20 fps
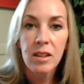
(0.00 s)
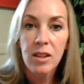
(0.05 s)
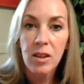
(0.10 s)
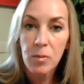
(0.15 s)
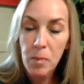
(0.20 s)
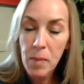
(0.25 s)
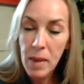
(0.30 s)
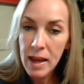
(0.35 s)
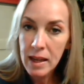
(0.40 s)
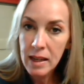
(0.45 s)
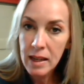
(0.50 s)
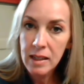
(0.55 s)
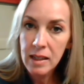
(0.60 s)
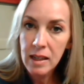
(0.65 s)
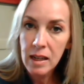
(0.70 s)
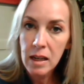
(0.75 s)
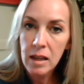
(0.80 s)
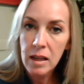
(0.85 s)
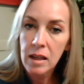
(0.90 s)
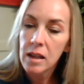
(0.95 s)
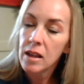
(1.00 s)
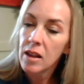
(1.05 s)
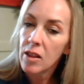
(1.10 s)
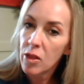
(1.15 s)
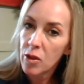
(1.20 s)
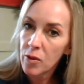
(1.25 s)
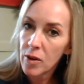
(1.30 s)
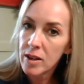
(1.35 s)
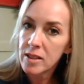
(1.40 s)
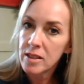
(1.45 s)
the main
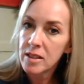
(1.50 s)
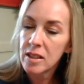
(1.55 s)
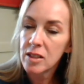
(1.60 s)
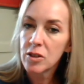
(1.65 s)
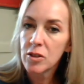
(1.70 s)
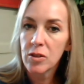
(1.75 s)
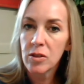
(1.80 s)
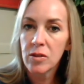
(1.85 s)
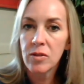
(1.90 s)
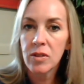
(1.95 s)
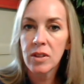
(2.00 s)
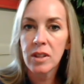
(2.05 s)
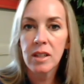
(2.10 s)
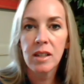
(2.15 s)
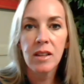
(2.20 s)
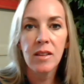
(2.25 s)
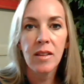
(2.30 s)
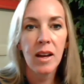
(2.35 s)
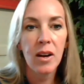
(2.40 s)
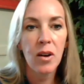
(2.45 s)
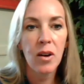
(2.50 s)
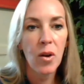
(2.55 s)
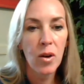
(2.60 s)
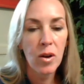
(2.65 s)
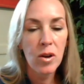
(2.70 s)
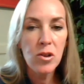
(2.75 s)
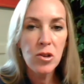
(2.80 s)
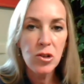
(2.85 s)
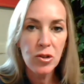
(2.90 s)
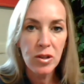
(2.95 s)
threats to internal validity that
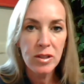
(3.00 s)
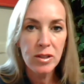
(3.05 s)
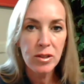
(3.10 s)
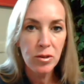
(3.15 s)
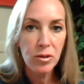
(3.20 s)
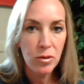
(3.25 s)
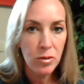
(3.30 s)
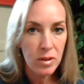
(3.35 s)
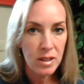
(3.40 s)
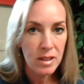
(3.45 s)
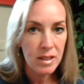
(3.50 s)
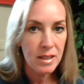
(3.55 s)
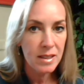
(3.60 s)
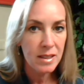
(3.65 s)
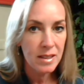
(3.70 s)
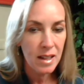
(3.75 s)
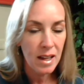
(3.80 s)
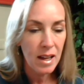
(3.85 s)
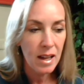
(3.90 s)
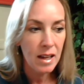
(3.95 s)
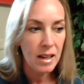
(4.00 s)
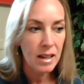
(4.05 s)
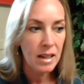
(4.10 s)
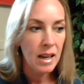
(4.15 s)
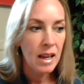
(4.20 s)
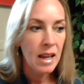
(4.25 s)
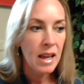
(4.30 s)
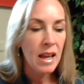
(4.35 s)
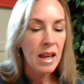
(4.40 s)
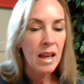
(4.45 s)
are addressed through the
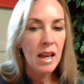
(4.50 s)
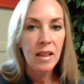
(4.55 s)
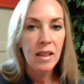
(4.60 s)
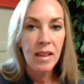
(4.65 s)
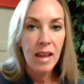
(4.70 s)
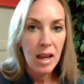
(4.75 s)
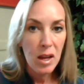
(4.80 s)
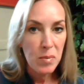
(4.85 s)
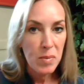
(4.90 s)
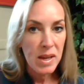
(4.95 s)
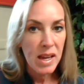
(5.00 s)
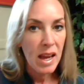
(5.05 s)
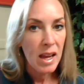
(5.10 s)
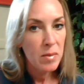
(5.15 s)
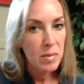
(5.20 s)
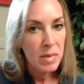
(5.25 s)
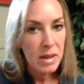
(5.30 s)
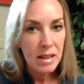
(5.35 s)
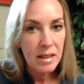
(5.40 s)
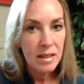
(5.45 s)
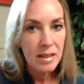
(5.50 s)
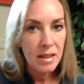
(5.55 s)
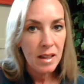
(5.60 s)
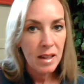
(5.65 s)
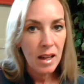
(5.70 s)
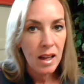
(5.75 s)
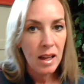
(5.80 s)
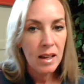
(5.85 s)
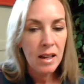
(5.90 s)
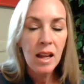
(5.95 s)
design, the ABAB
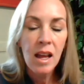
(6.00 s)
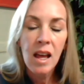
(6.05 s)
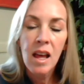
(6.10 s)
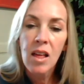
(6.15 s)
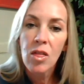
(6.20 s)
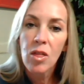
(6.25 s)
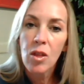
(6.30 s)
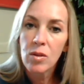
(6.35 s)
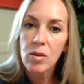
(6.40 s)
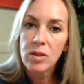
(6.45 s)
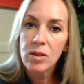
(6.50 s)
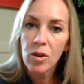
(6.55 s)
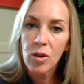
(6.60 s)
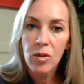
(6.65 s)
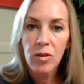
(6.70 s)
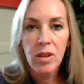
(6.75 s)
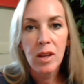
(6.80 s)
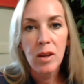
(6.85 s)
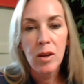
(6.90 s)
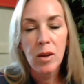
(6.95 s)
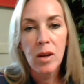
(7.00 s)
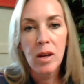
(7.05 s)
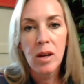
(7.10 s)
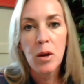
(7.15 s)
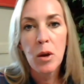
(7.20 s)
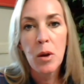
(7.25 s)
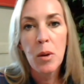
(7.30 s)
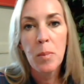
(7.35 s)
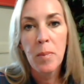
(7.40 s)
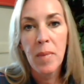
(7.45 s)
design, those are the
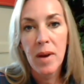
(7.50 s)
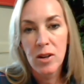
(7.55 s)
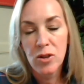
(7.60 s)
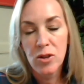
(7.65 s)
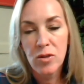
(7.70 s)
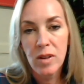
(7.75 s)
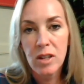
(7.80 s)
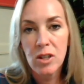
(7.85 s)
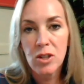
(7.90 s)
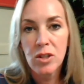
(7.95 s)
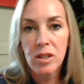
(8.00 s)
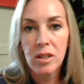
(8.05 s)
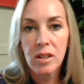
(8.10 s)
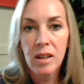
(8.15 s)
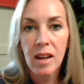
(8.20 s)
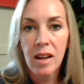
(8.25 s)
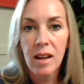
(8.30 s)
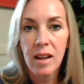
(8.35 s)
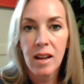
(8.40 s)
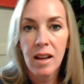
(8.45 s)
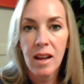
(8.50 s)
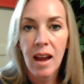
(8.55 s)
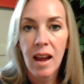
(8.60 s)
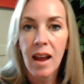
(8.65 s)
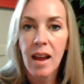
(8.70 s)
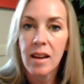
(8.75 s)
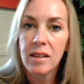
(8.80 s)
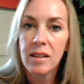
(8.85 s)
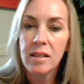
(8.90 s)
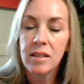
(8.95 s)
maturation
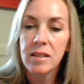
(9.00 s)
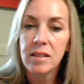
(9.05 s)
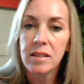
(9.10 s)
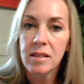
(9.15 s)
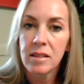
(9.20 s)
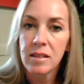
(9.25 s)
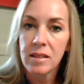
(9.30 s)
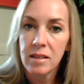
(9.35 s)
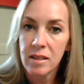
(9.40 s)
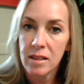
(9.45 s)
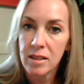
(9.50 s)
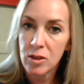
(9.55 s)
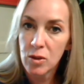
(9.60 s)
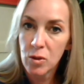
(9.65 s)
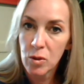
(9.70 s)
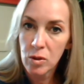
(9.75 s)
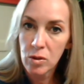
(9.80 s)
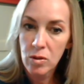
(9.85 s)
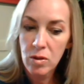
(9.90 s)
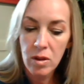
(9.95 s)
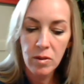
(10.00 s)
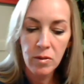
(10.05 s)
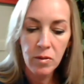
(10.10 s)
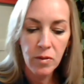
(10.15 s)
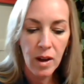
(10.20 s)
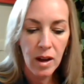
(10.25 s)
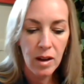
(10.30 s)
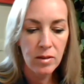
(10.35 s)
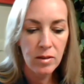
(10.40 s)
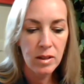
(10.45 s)
and historical
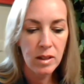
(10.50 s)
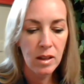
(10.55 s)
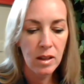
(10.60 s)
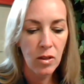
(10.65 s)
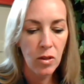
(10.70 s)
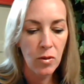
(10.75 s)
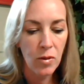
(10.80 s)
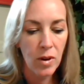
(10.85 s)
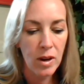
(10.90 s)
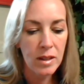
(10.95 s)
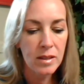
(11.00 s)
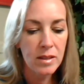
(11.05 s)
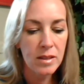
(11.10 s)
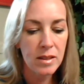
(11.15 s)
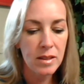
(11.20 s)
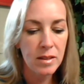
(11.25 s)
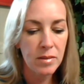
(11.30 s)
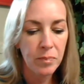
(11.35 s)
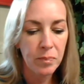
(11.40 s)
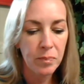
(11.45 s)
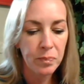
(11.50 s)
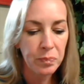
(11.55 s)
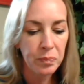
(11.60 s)
confounding threats.